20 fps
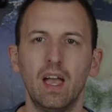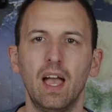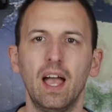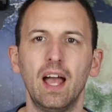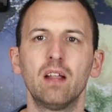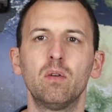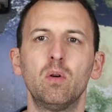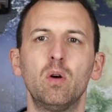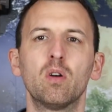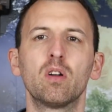
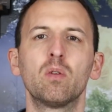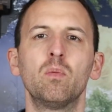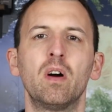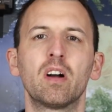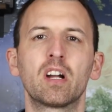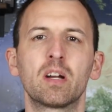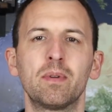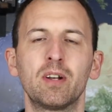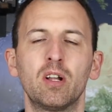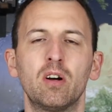Hello all and
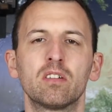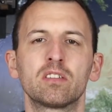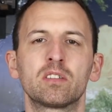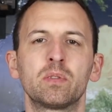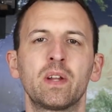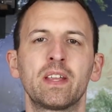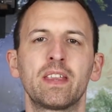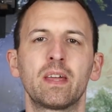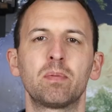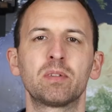welcome along to
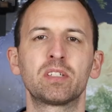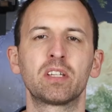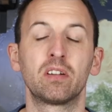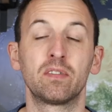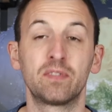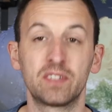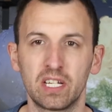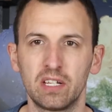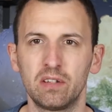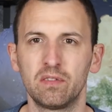another episode
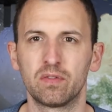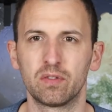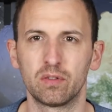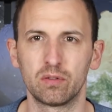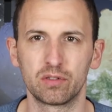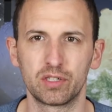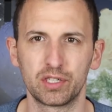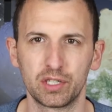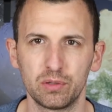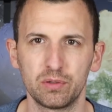of
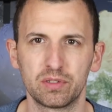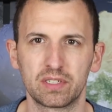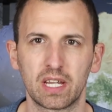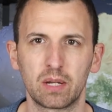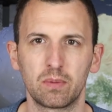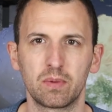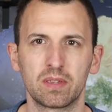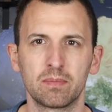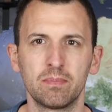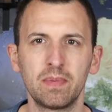Tinfoil
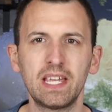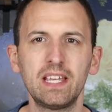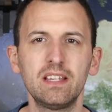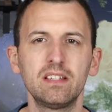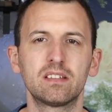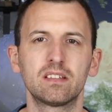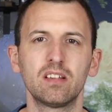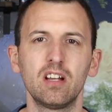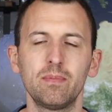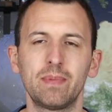Tuesday with me,
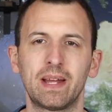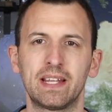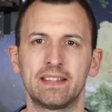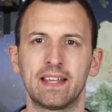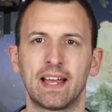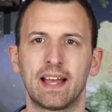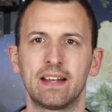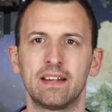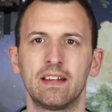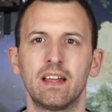
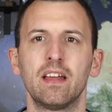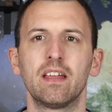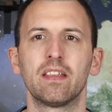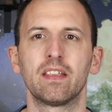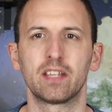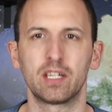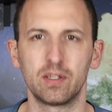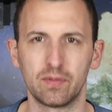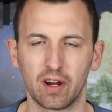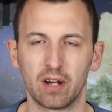SciManDan.
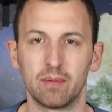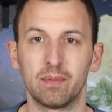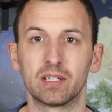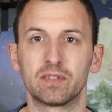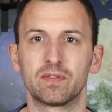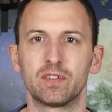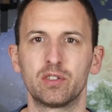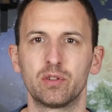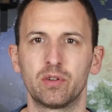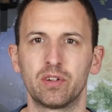Thank you very much
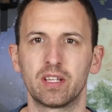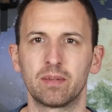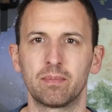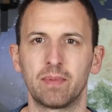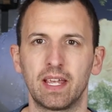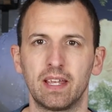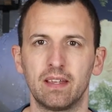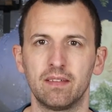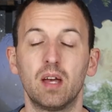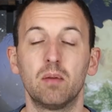for joining
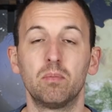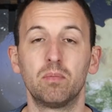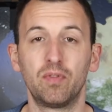me.